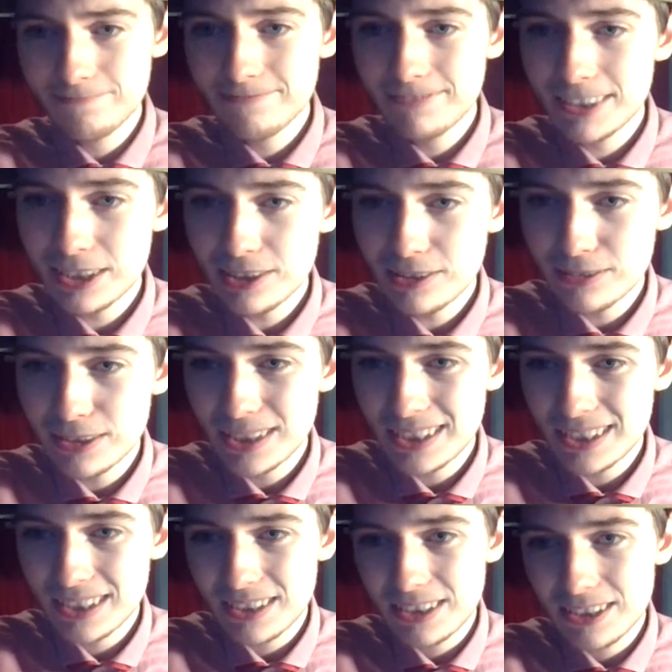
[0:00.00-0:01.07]
So,
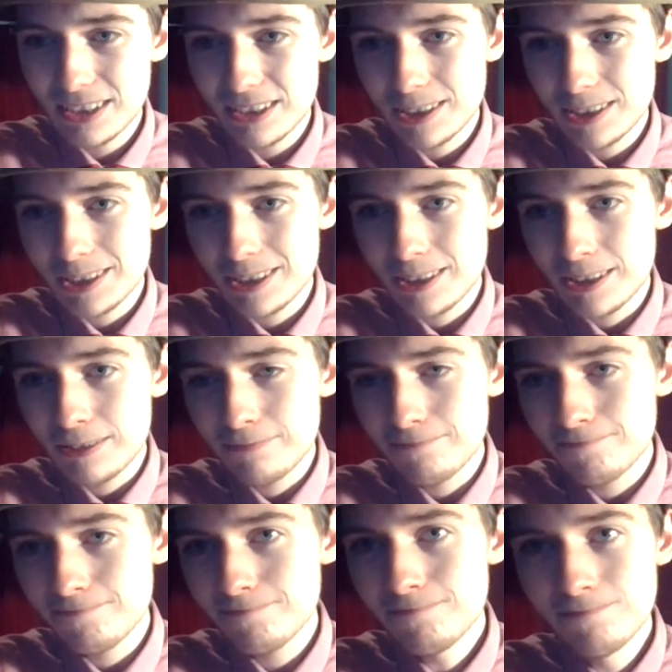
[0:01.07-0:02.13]

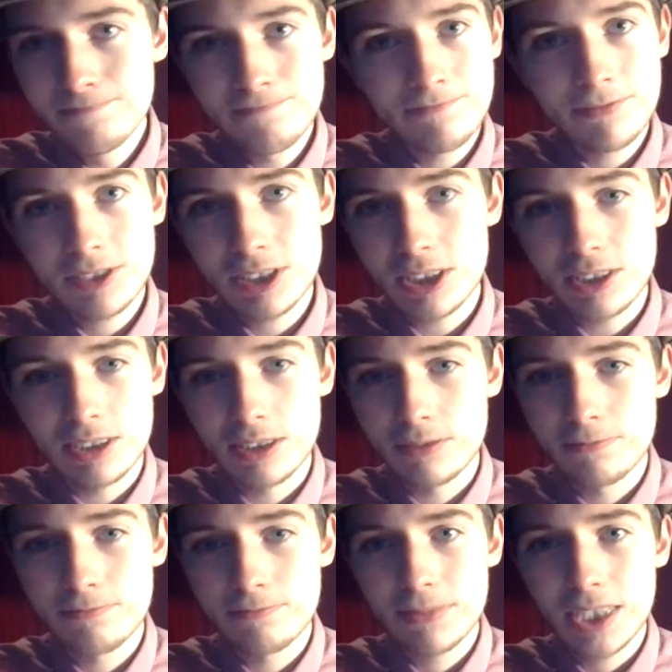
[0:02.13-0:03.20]
dear.
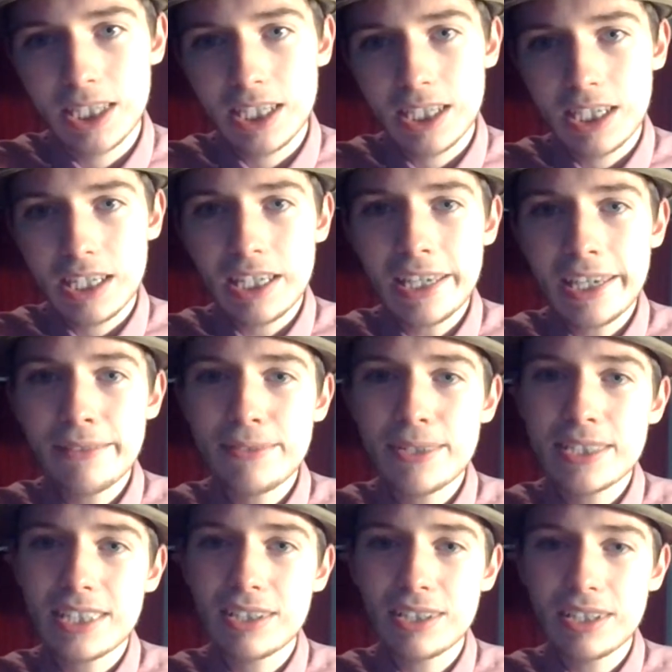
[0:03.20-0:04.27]

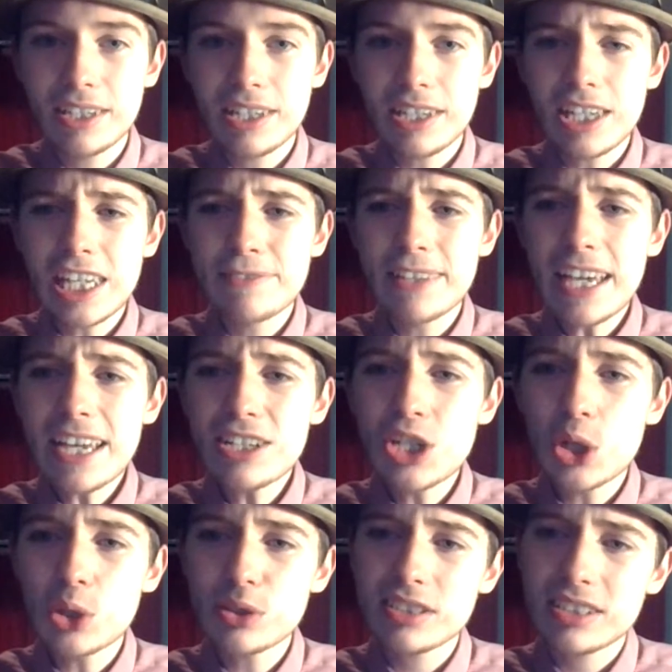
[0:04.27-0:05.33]
If they're
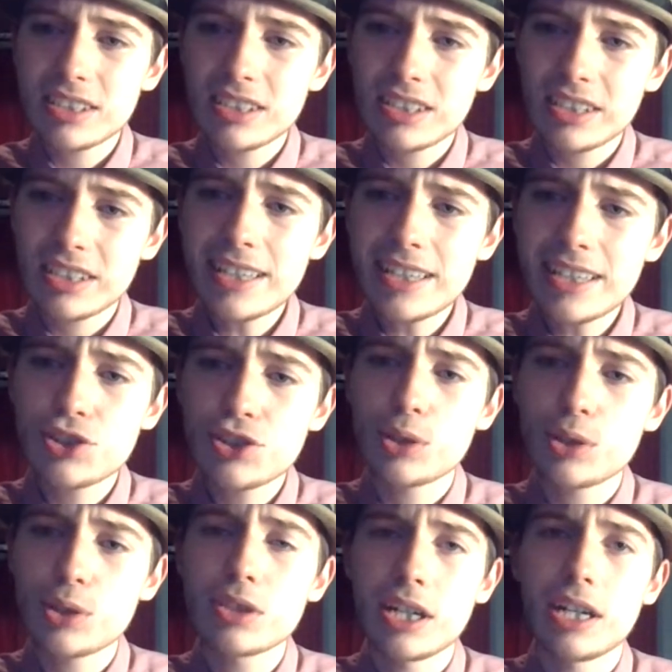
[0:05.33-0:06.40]
not kid
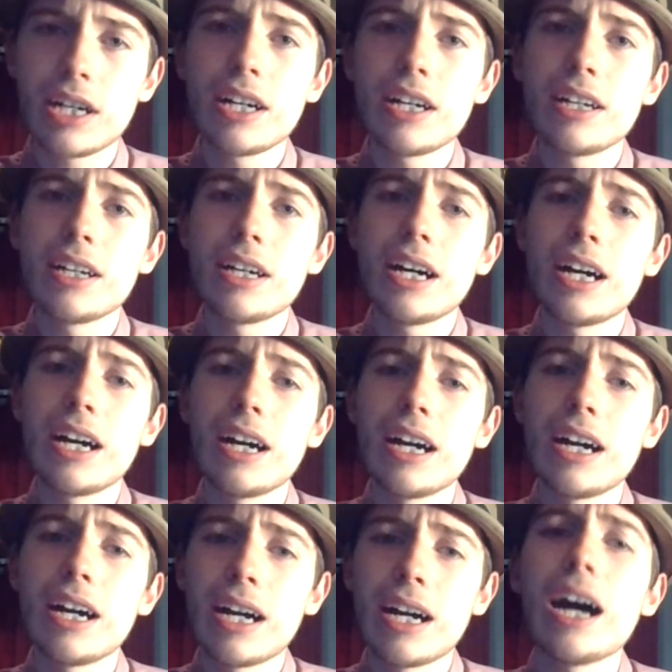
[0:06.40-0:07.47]
shows,
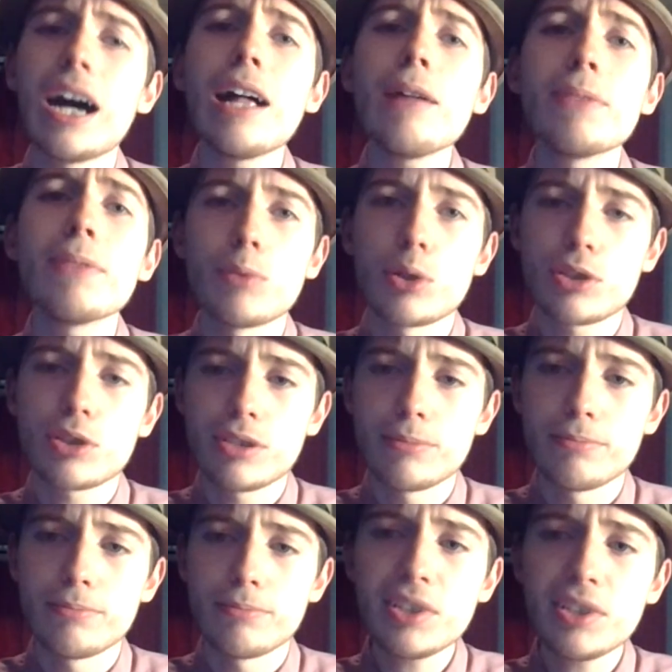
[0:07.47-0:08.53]
I'll happily watch
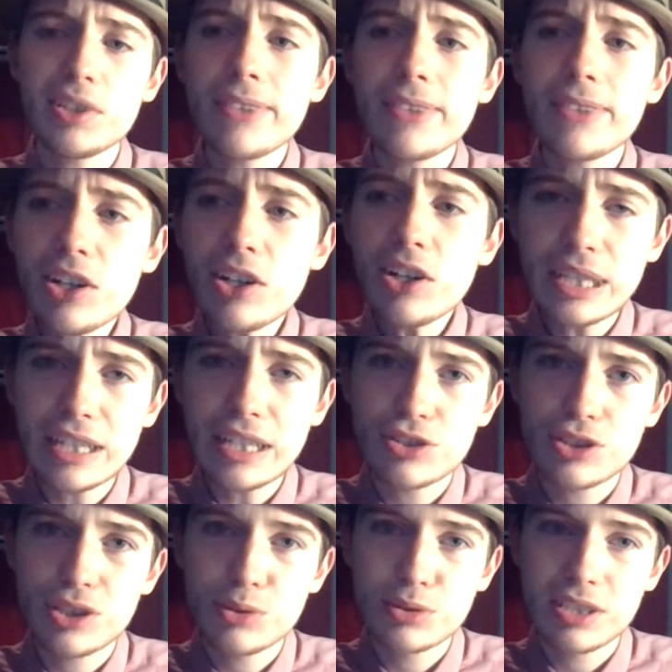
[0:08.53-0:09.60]
them. But if they are kid
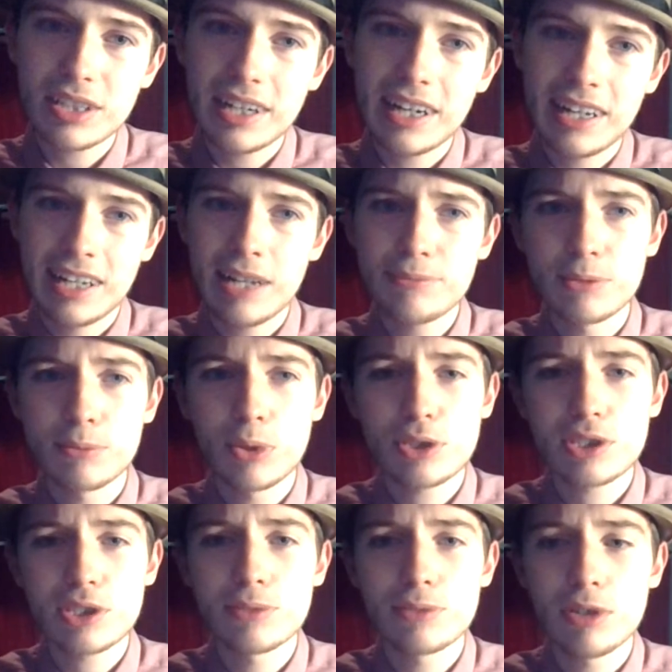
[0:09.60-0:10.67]
shows, I'll have to
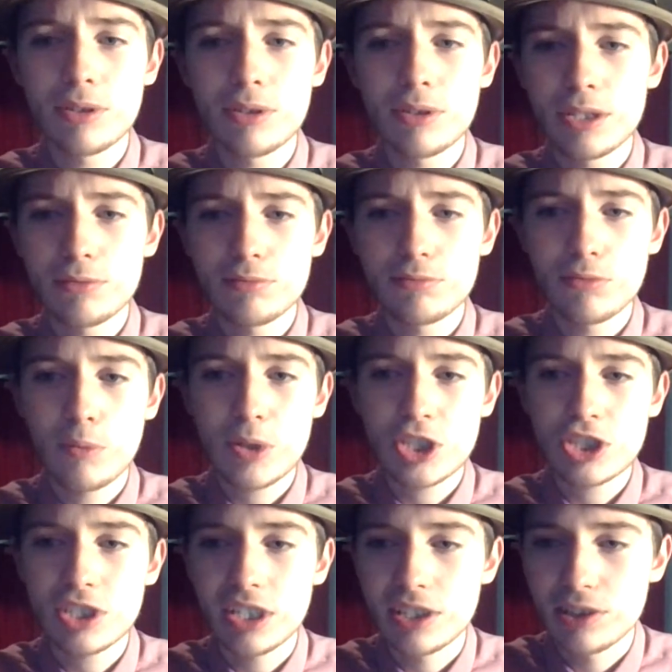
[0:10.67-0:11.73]
watch them with a
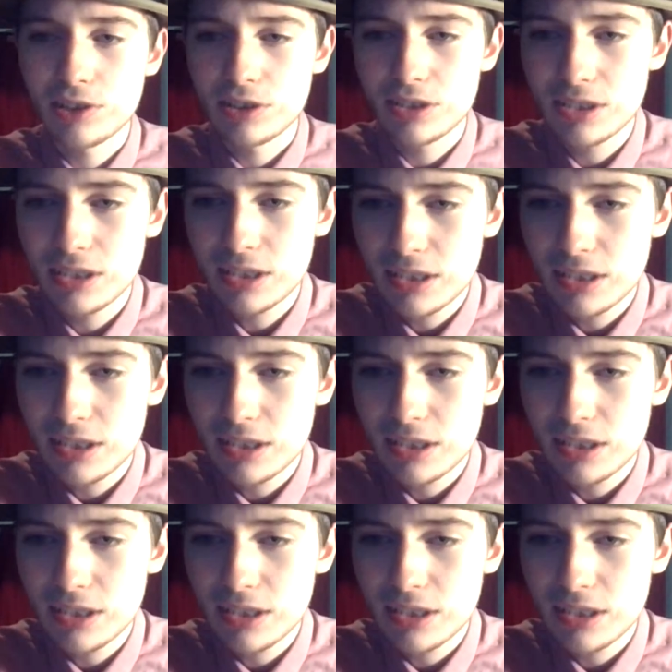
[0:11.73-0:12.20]
child.